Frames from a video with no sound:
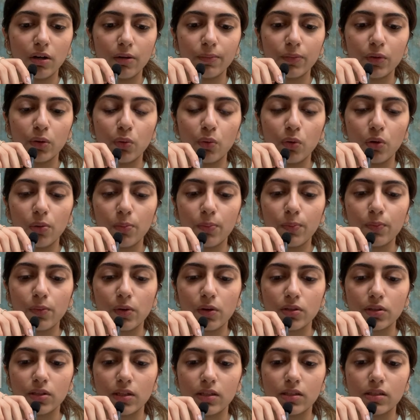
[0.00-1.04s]
the whole
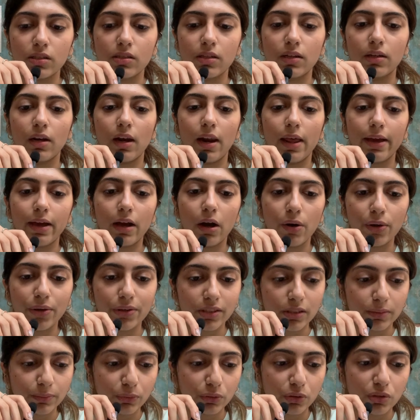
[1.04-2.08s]
process, and like how you're
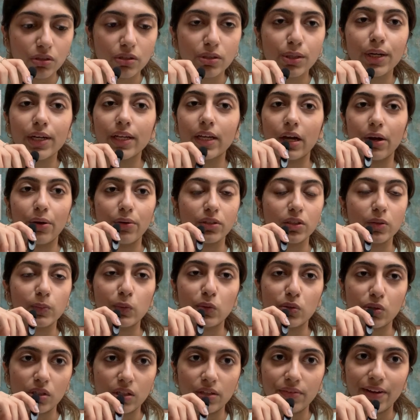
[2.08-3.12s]
supposed to study, how you're
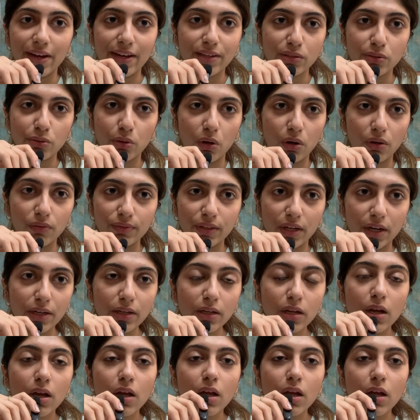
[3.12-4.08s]
supposed to revise, and all of that.